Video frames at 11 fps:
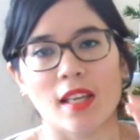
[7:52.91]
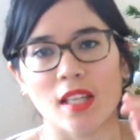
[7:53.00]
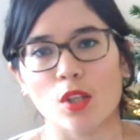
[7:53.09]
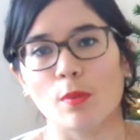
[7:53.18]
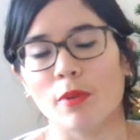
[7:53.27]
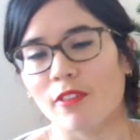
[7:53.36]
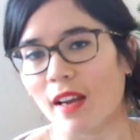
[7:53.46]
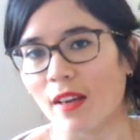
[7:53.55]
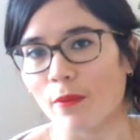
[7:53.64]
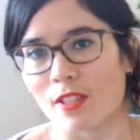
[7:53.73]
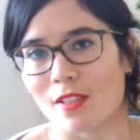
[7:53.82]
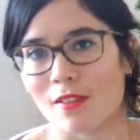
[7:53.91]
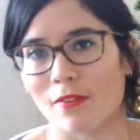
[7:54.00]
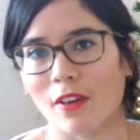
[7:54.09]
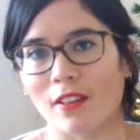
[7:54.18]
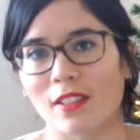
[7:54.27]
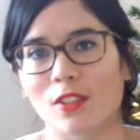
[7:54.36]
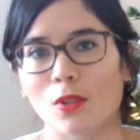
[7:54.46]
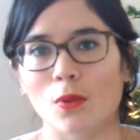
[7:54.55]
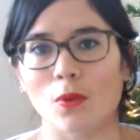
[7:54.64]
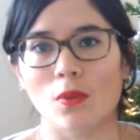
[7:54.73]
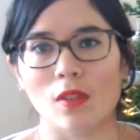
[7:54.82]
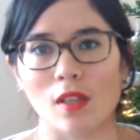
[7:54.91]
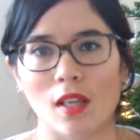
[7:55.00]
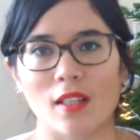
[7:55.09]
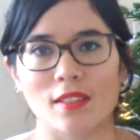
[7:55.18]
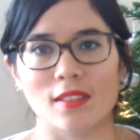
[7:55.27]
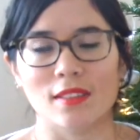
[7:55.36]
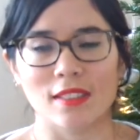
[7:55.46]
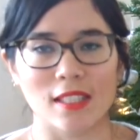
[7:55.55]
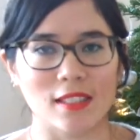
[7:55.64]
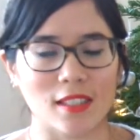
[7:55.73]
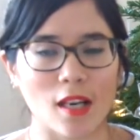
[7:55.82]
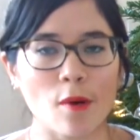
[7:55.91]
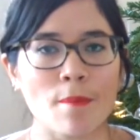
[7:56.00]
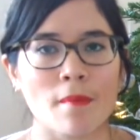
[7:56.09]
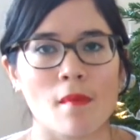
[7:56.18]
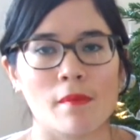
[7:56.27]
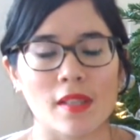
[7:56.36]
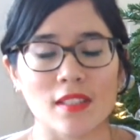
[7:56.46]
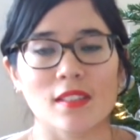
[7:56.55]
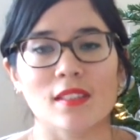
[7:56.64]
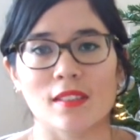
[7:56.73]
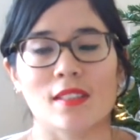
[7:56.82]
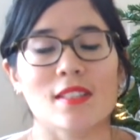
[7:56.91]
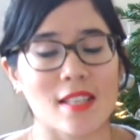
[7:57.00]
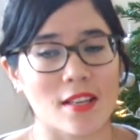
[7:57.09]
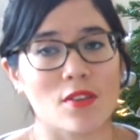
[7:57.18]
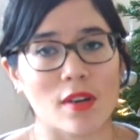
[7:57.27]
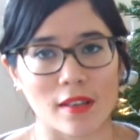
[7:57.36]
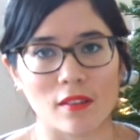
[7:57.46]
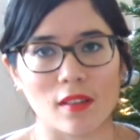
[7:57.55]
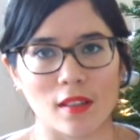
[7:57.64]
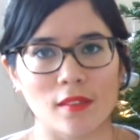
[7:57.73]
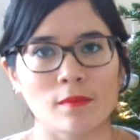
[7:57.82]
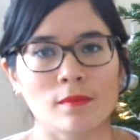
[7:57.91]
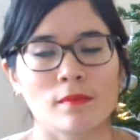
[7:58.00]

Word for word: In your burette, which is a very tall glass cylinder, that's going to contain your alkali.